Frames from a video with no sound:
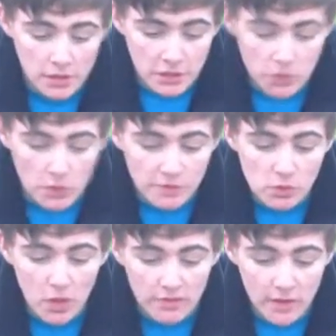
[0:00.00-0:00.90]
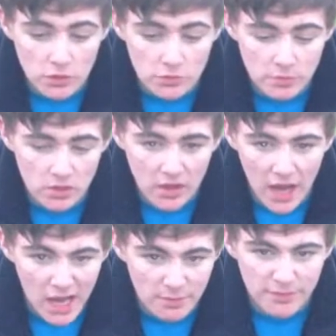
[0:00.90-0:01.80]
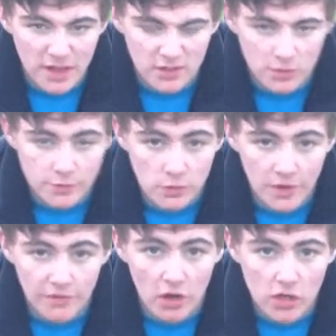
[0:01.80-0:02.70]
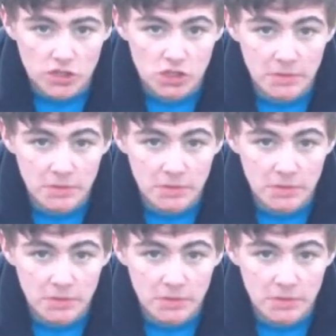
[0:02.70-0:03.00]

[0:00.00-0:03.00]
You can do it for 12 hours but i prefer to do it for 24 just to